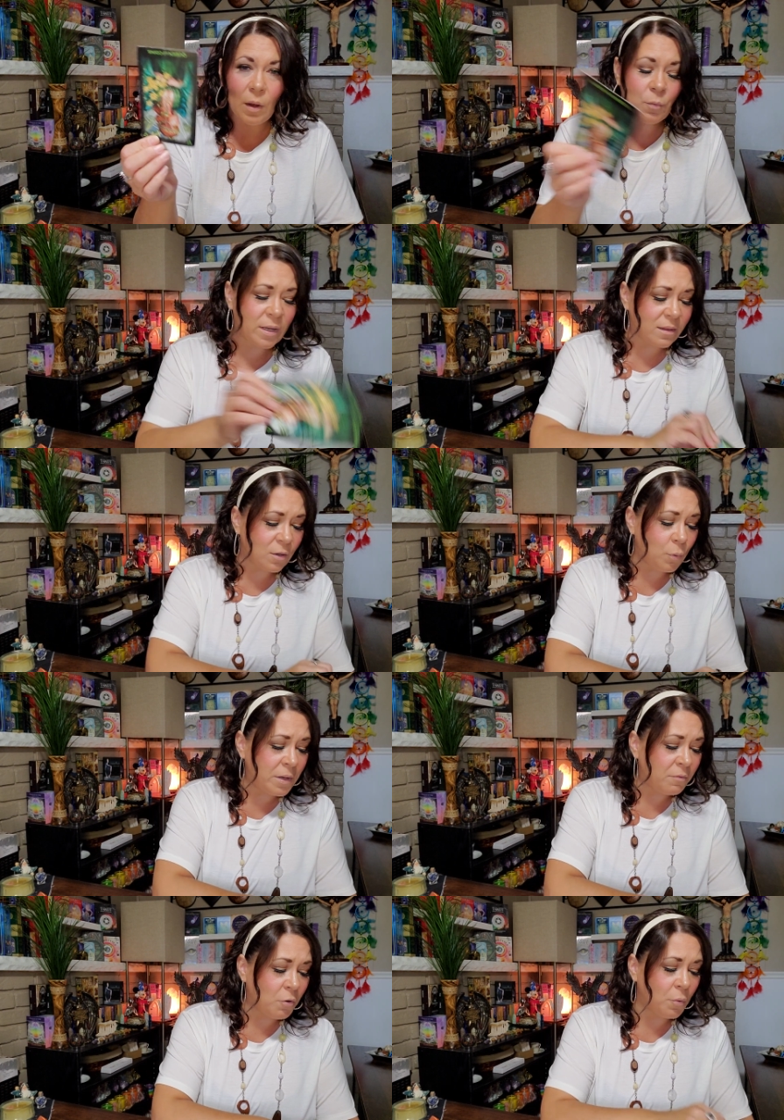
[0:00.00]
We get the
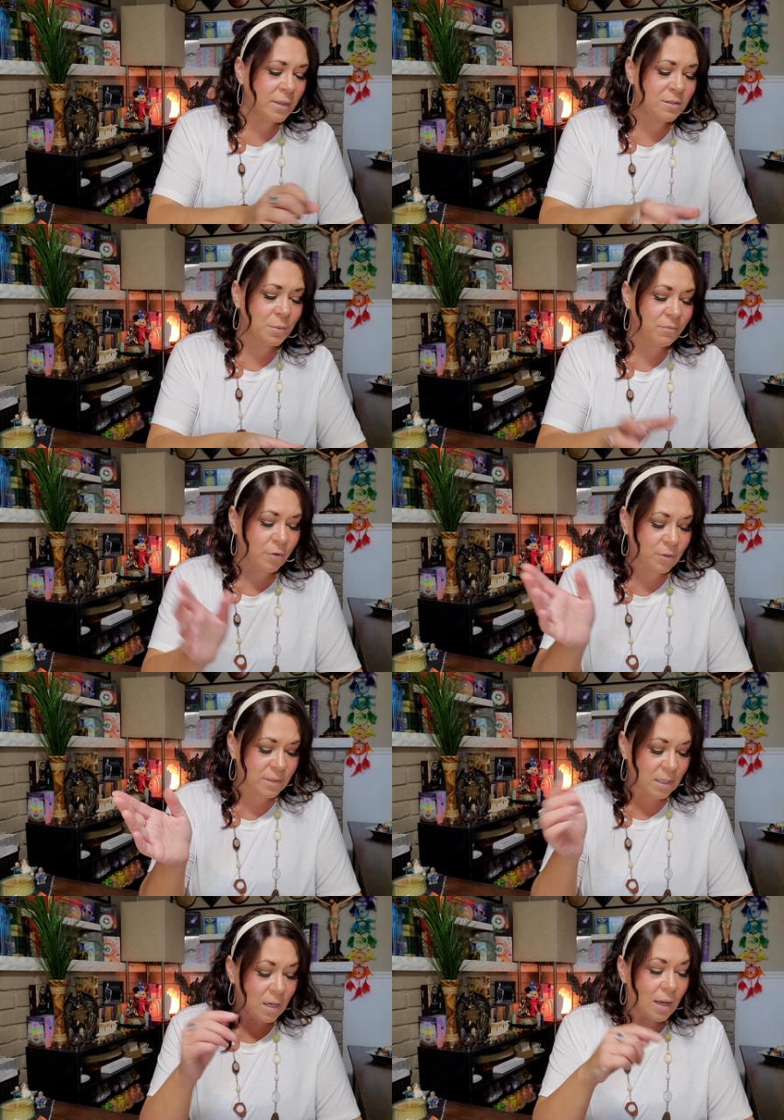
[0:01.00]
Queen of Coins
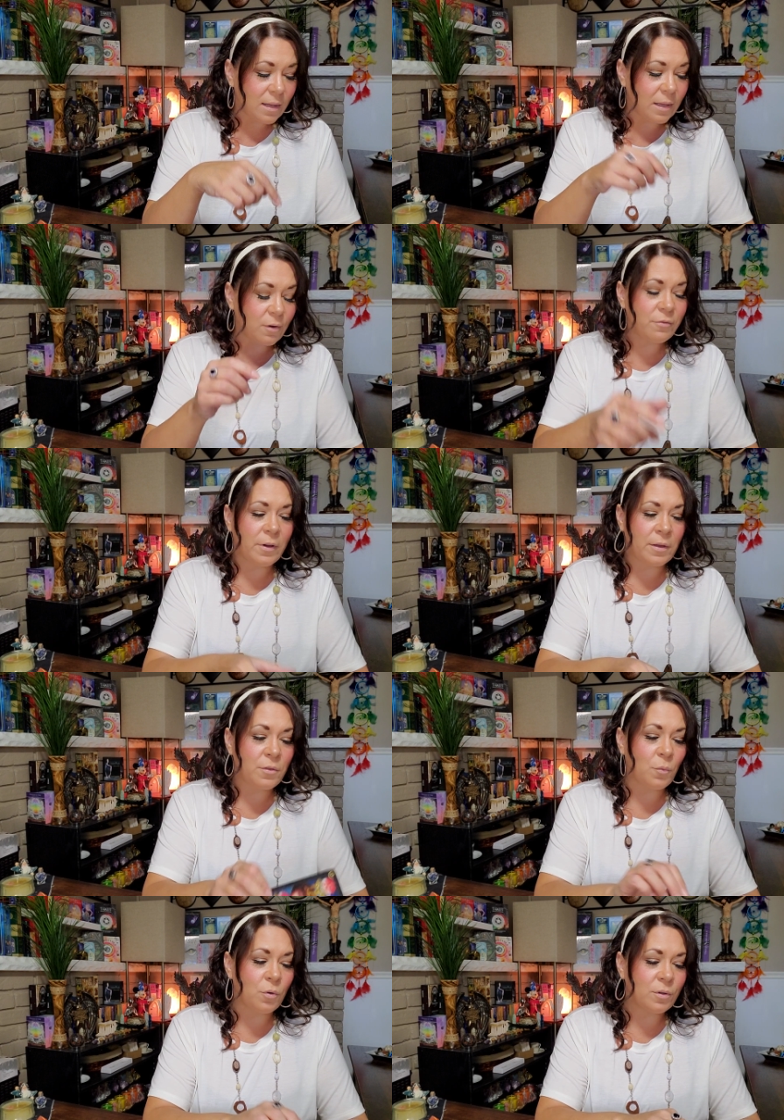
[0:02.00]
reversed, clarifying
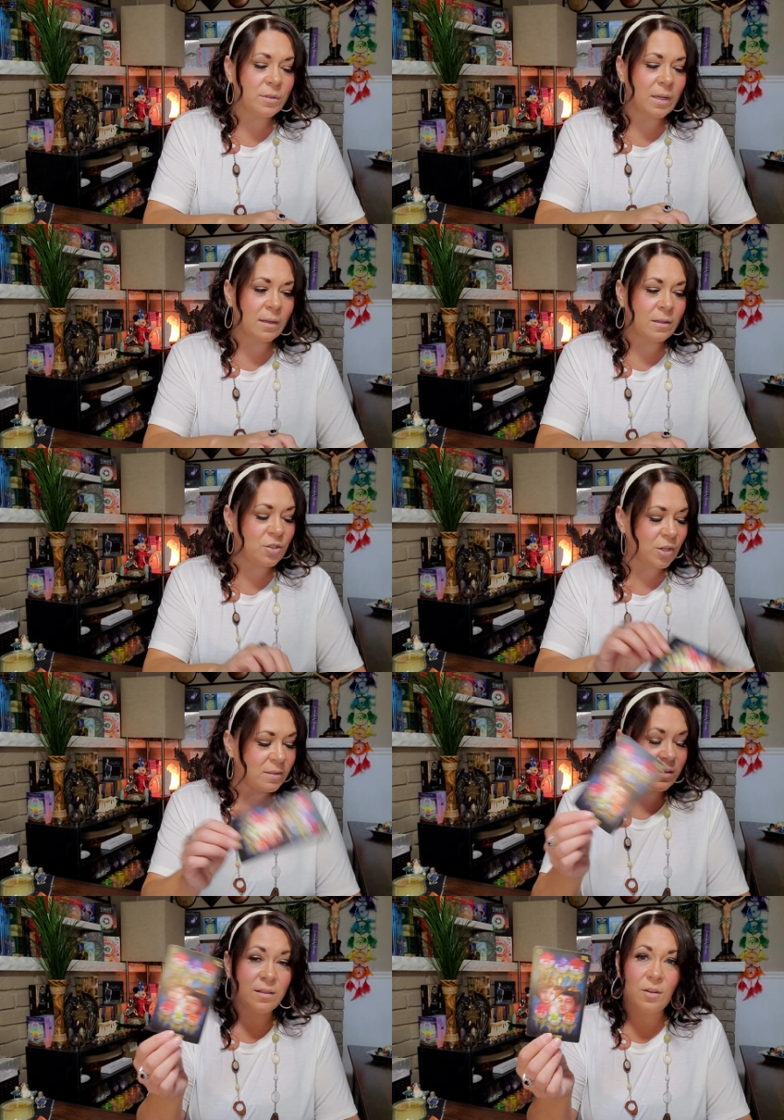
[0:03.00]
the world and the
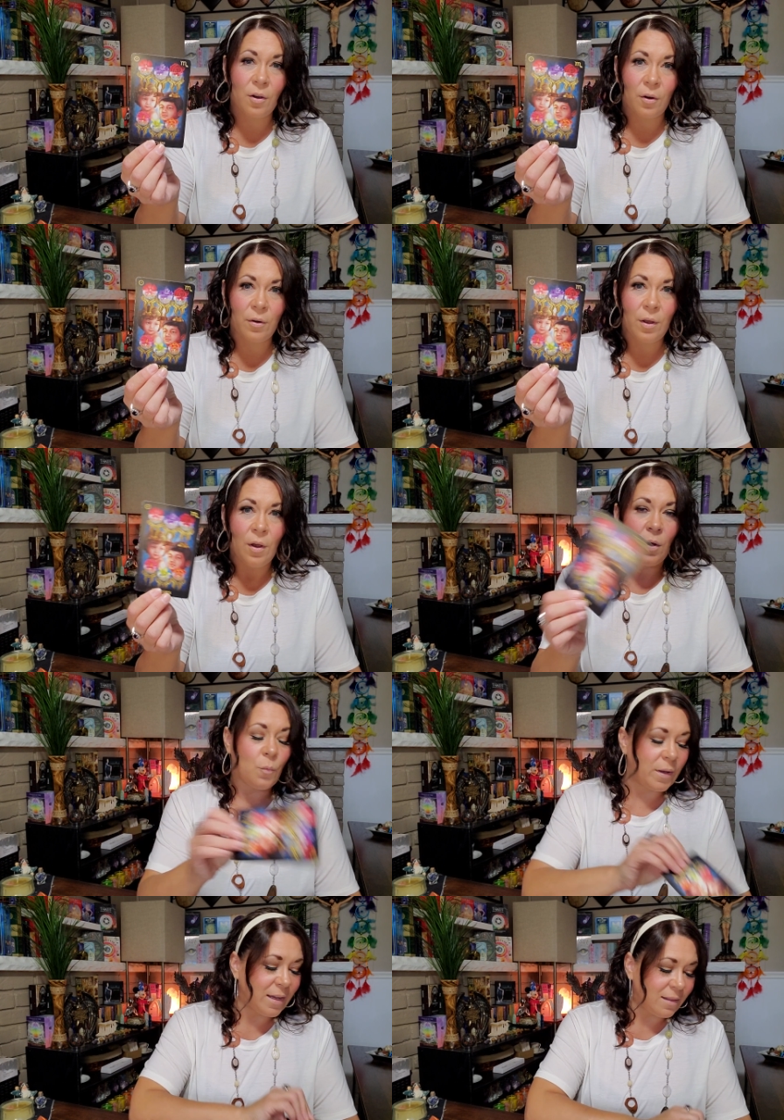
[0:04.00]
Justice card.
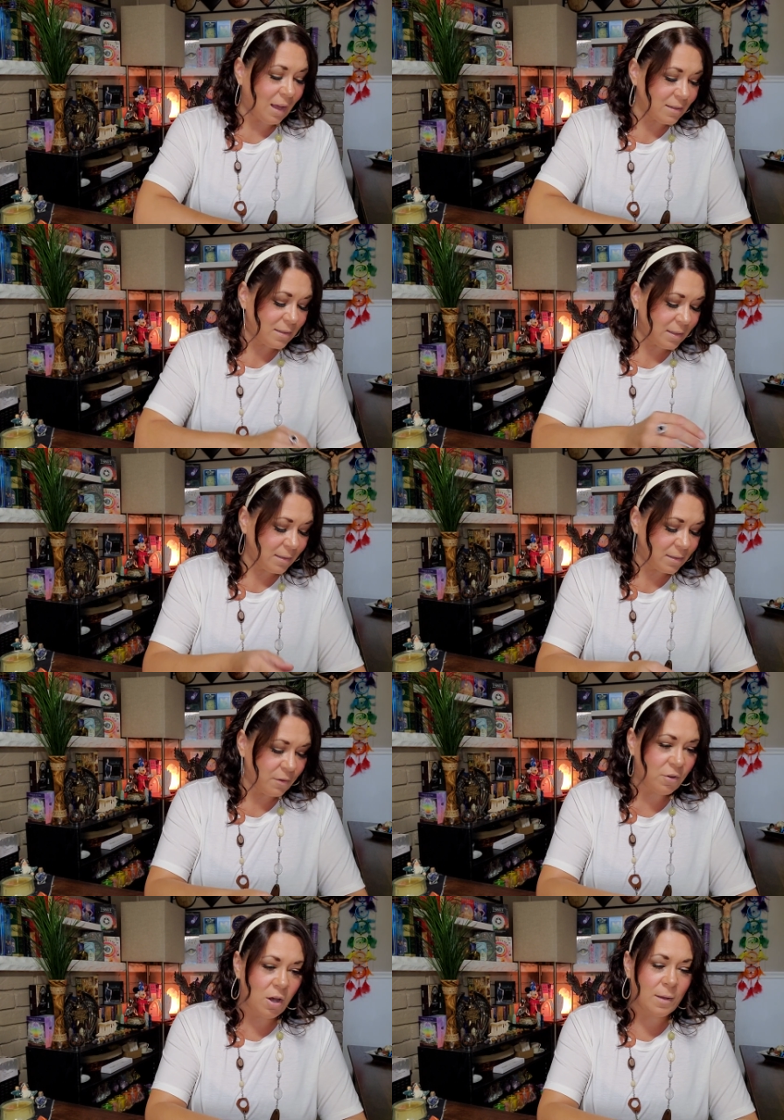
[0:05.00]
We get that Six
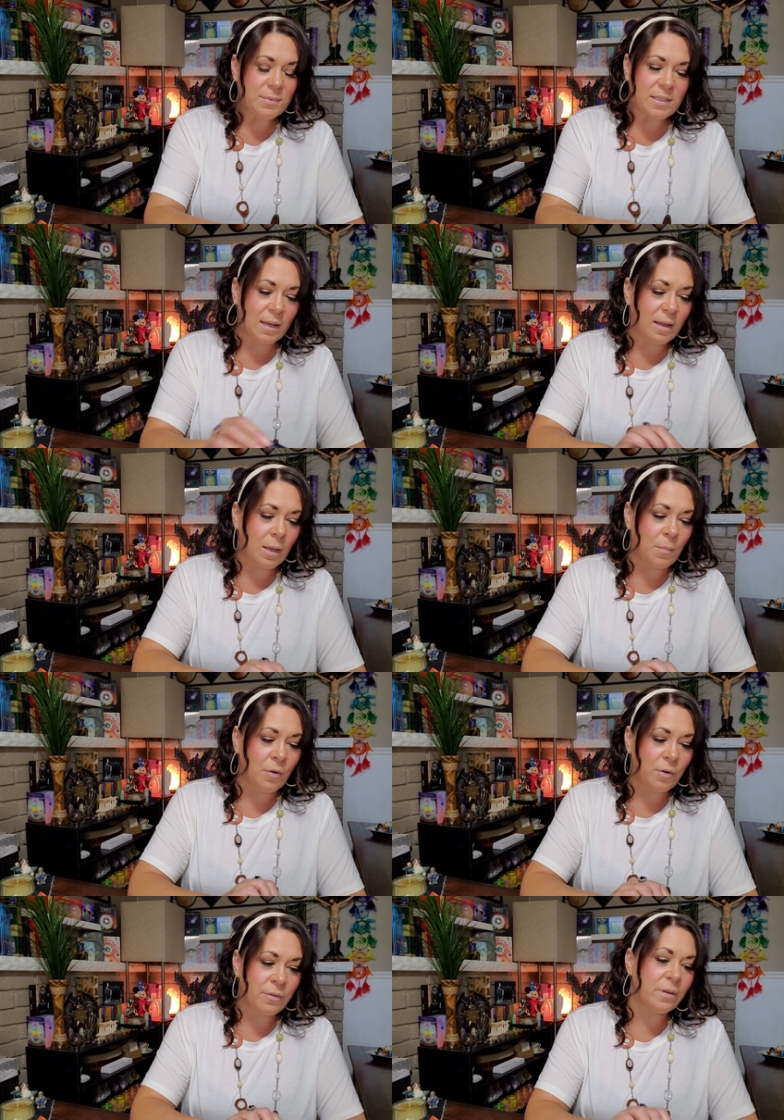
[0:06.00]
of Cups that came
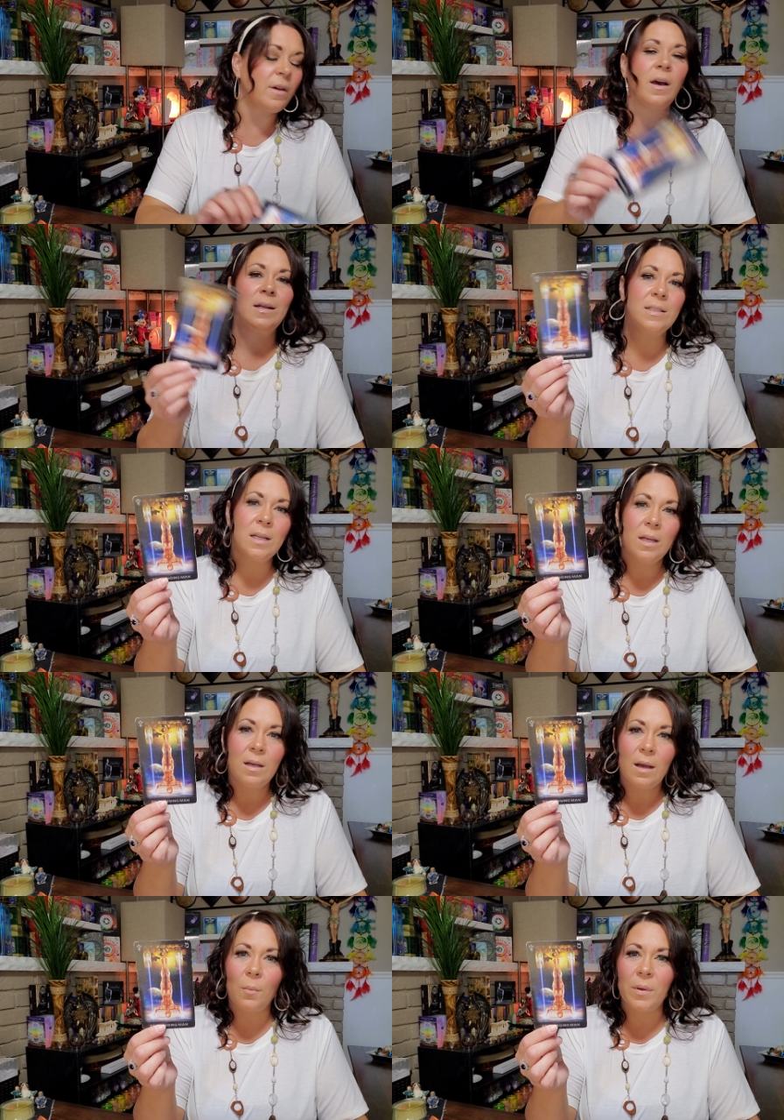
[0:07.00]
out on the cut,
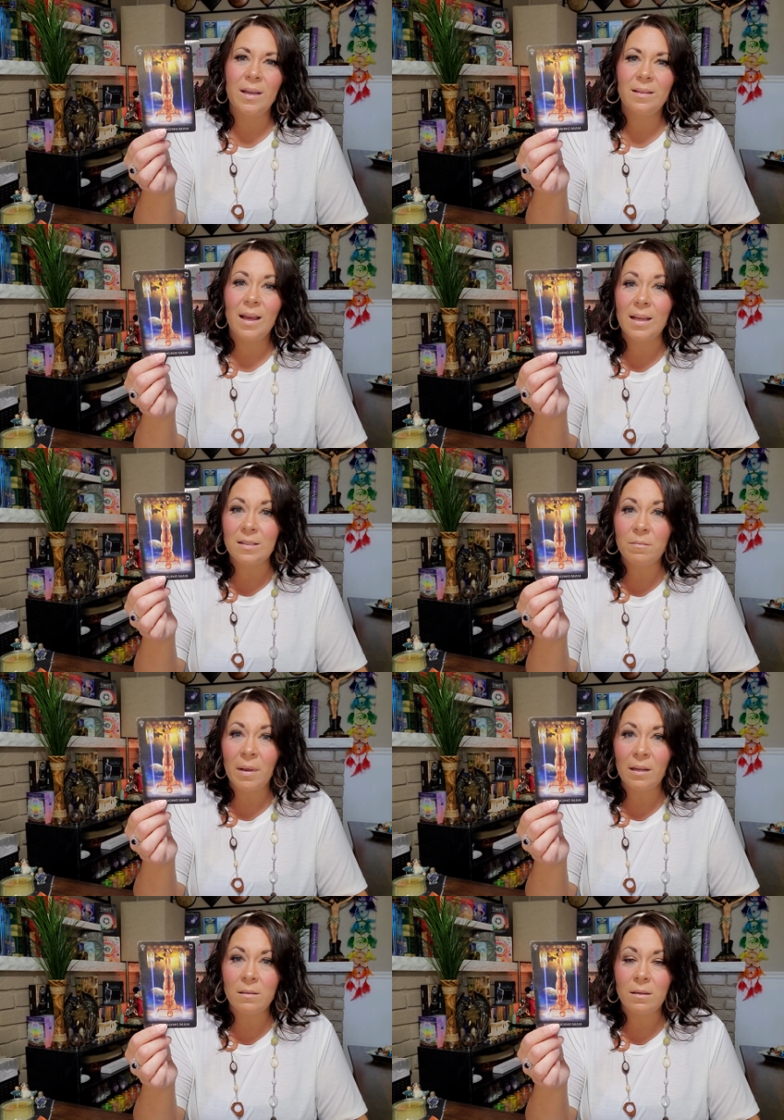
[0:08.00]
and we get the Hanged
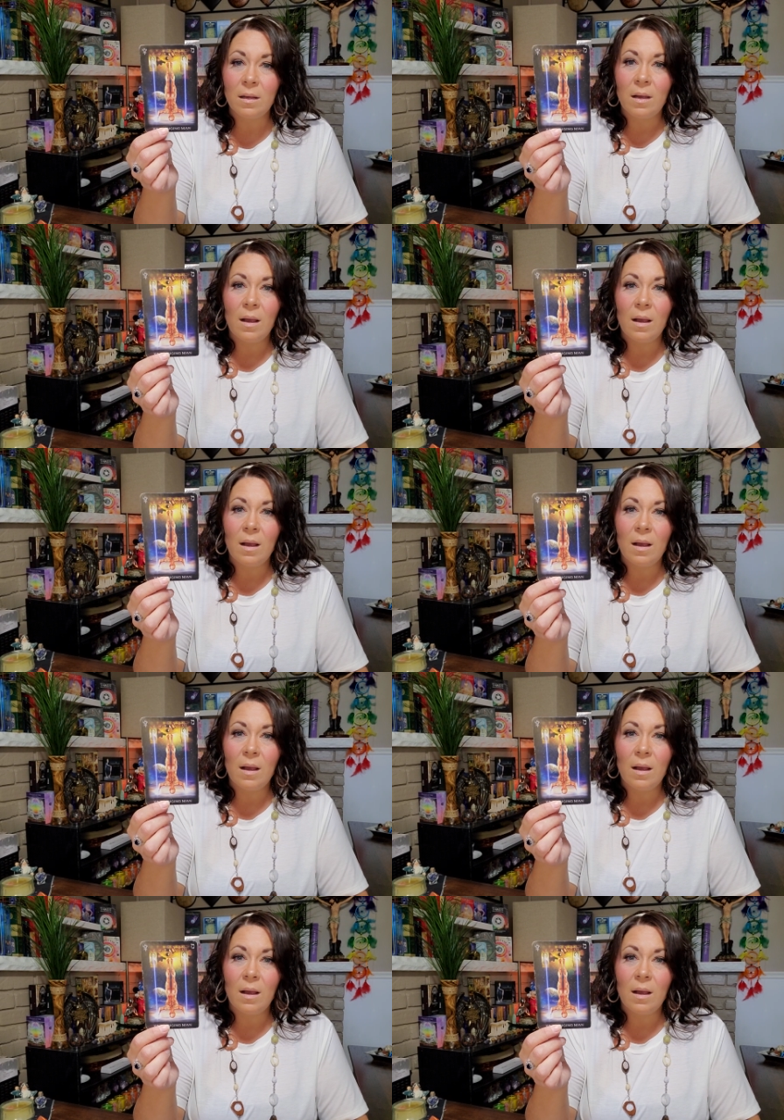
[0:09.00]
Man.